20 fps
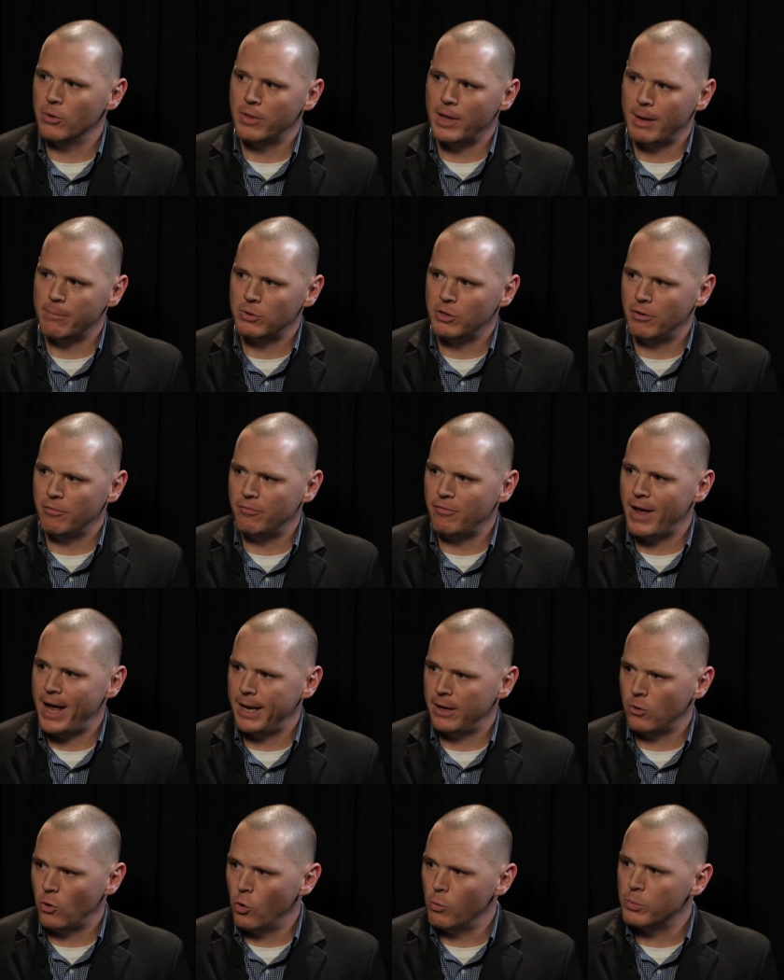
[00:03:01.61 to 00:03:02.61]
them to
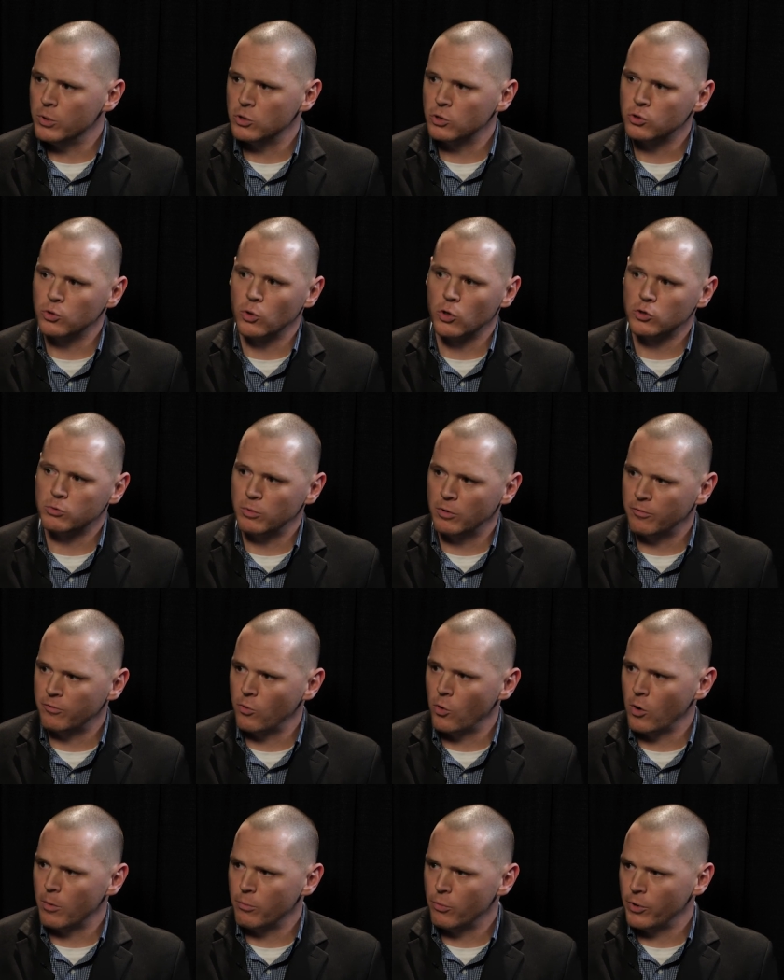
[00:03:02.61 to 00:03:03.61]
vet open source
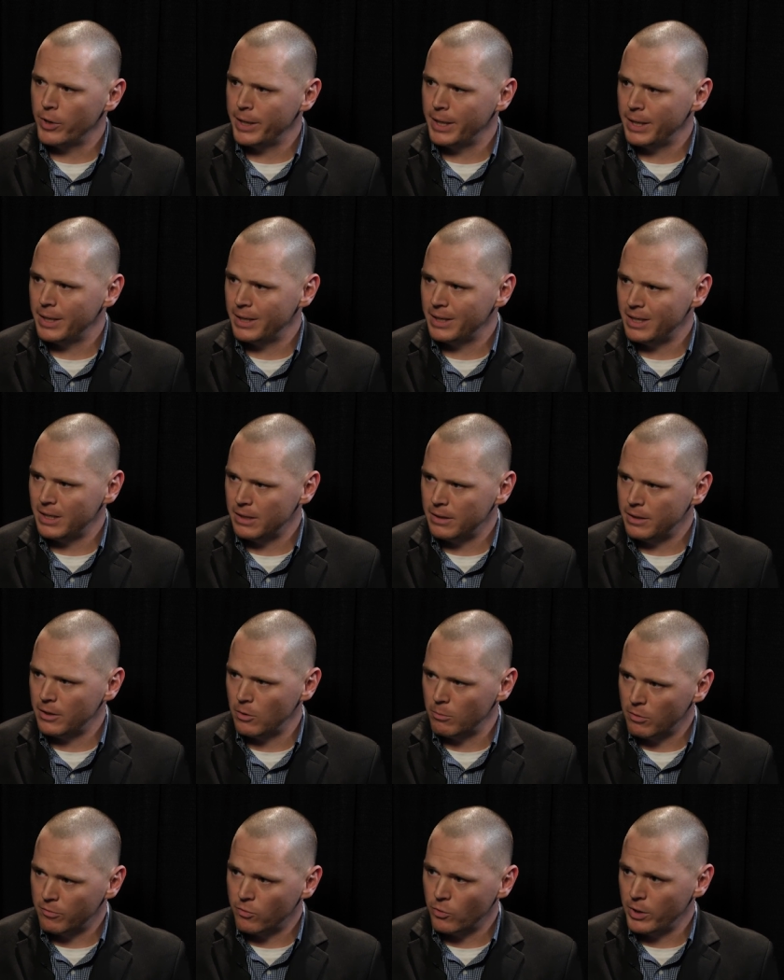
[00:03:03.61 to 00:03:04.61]
before bringing it, you know,
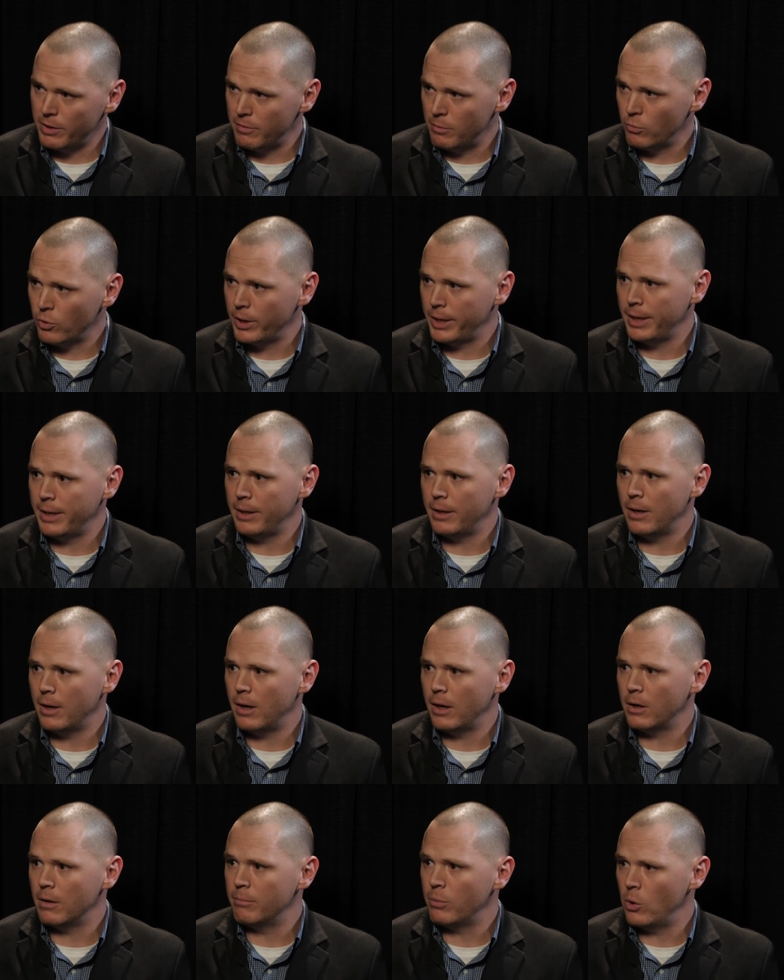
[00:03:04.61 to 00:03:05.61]
before even bringing
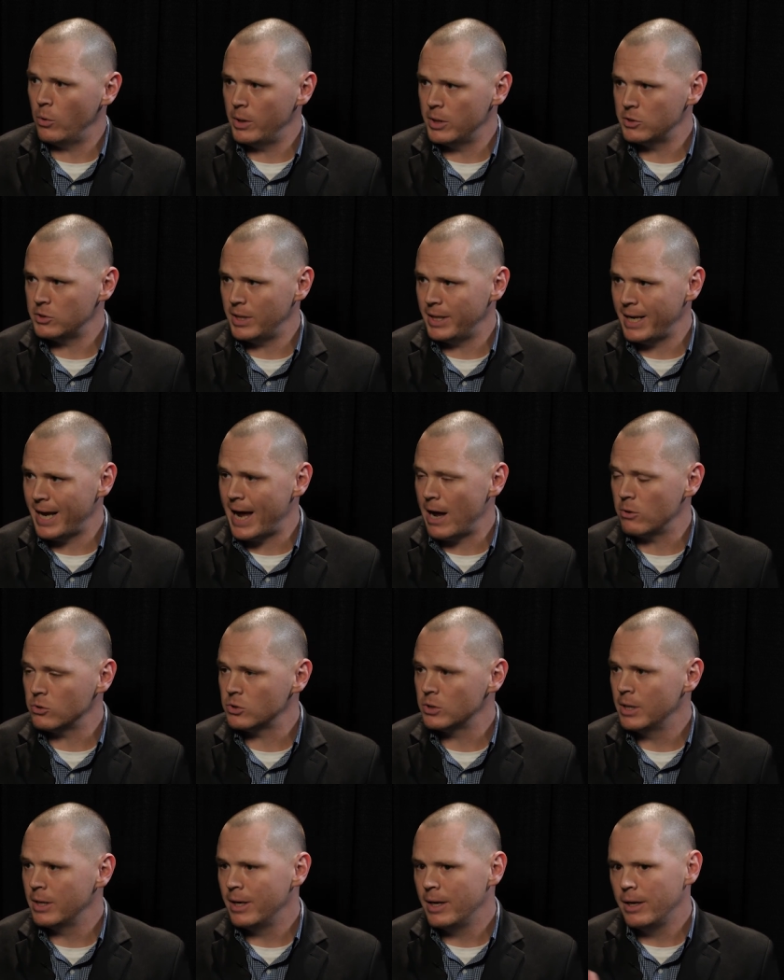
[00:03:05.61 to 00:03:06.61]
uh, components in
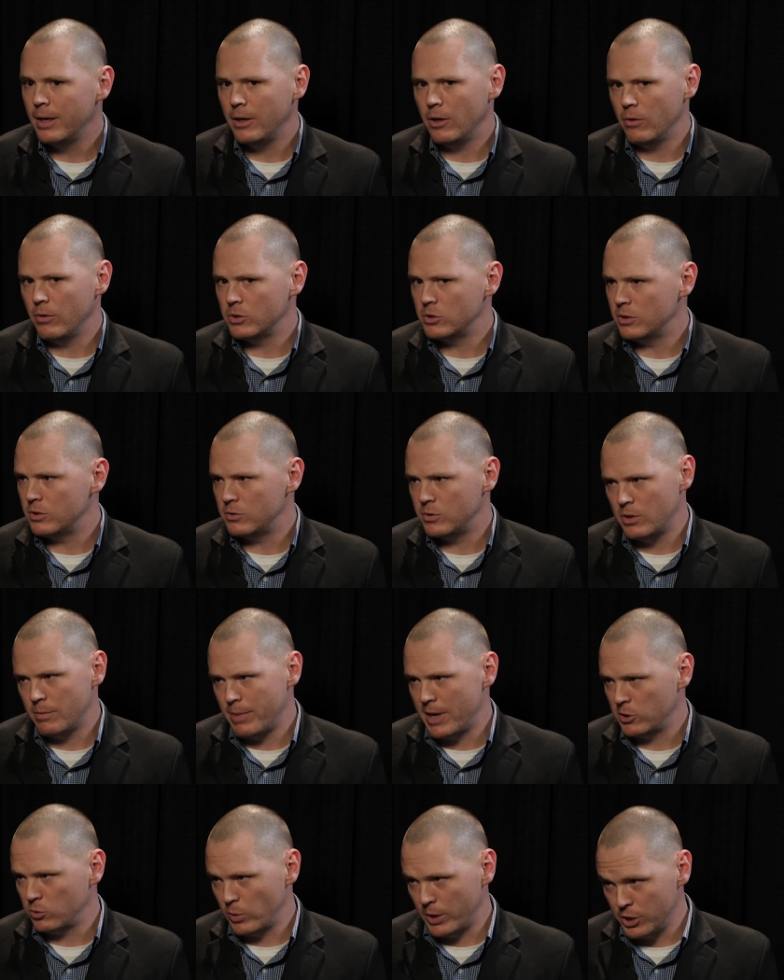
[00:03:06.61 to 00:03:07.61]
house. You know, it's, it's, the
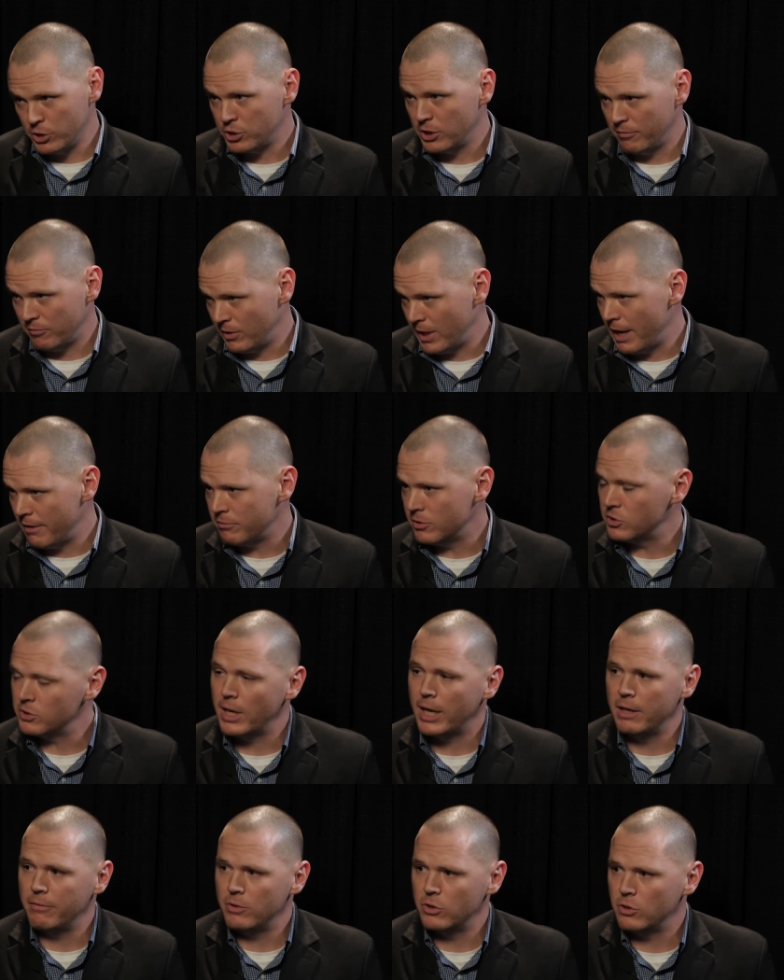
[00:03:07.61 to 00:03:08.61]
best way to shift left is
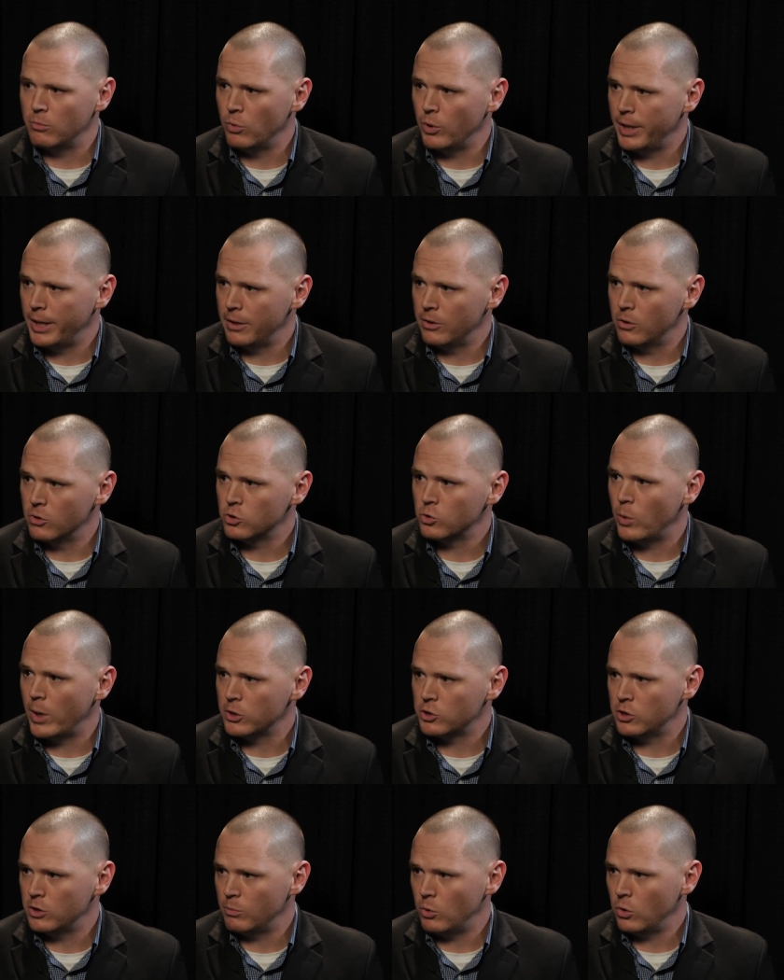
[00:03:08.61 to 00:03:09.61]
not even to bring in those
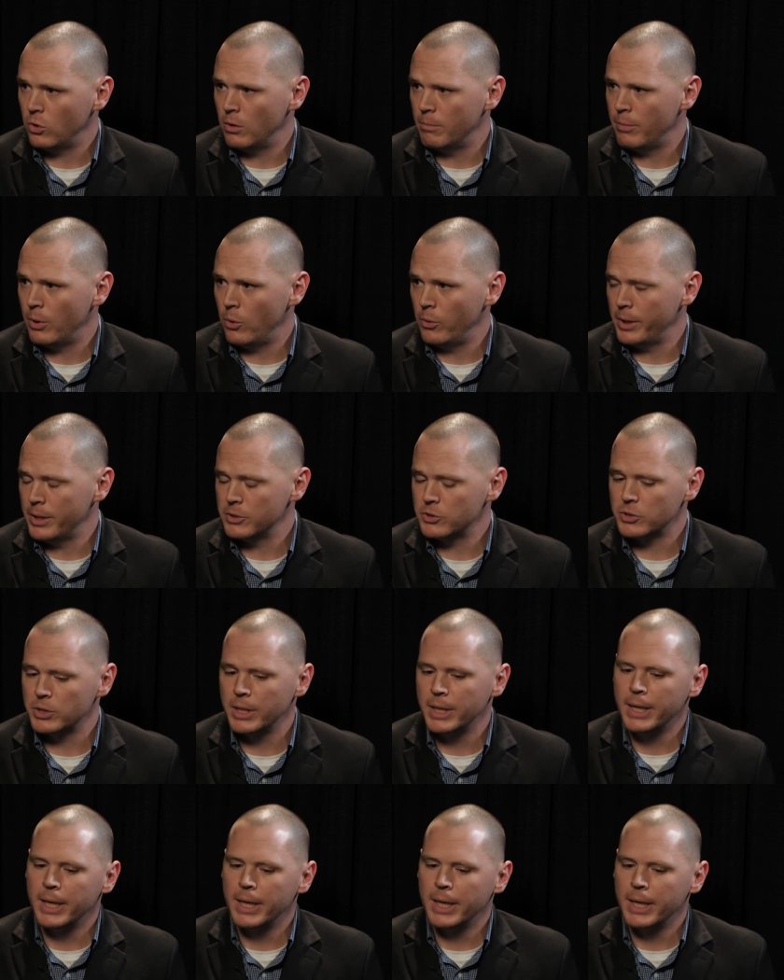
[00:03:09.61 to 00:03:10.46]
questionable components.